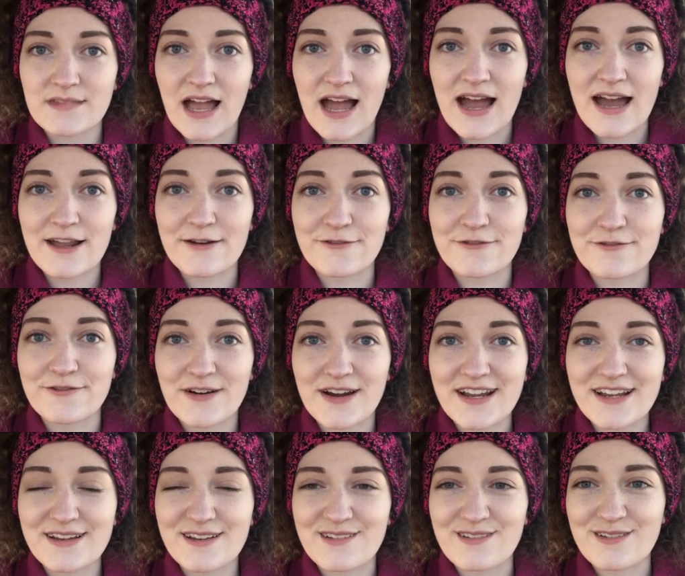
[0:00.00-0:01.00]
had a
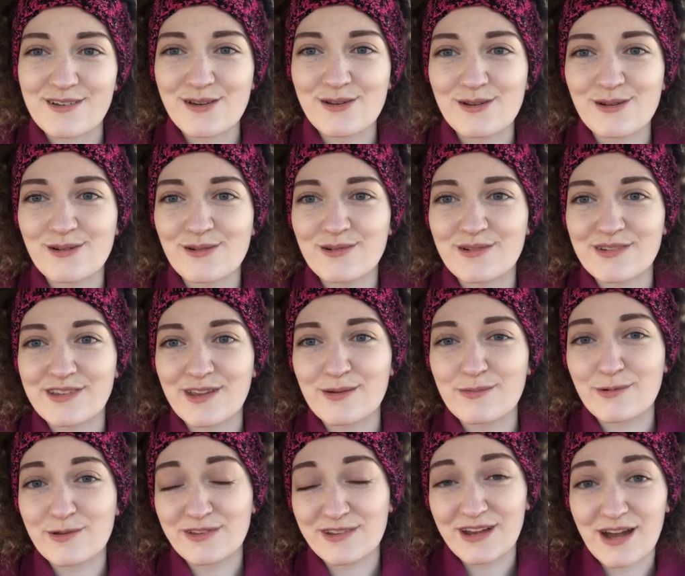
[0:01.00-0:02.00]
friend who was
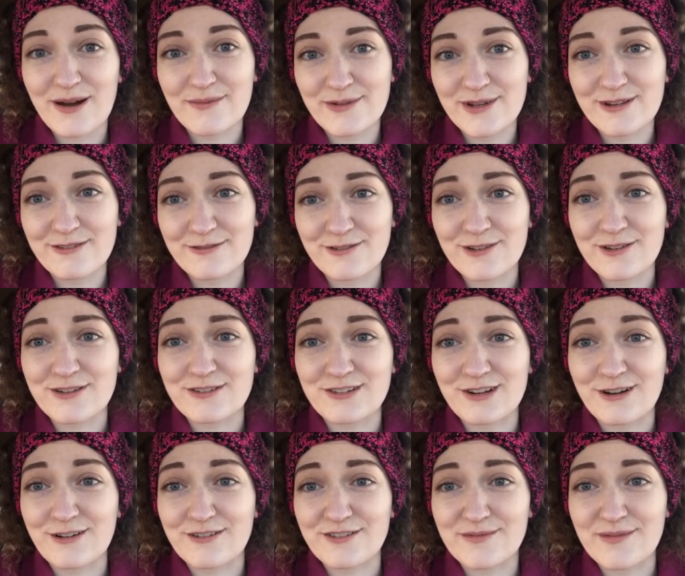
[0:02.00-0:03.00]
able to come in for the
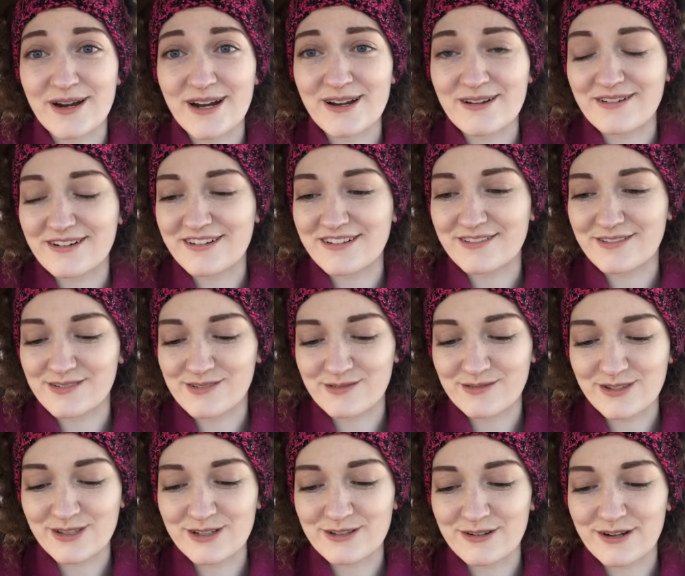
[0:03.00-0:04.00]
show from Iowa, who's a
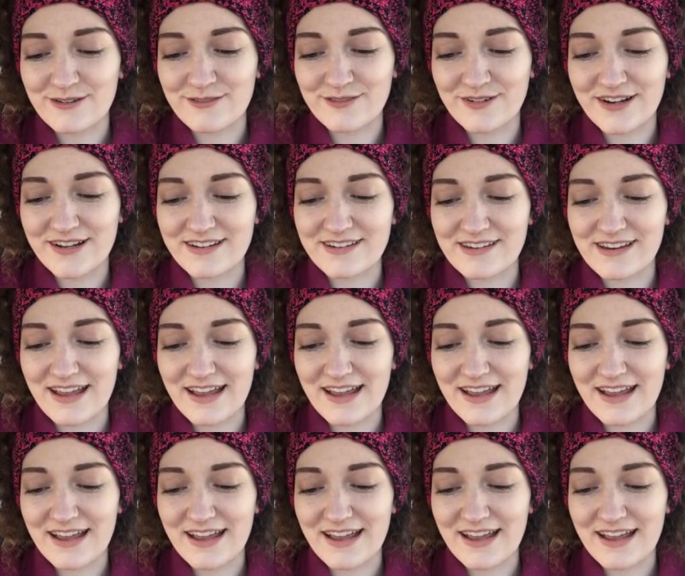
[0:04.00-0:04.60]
really great friend,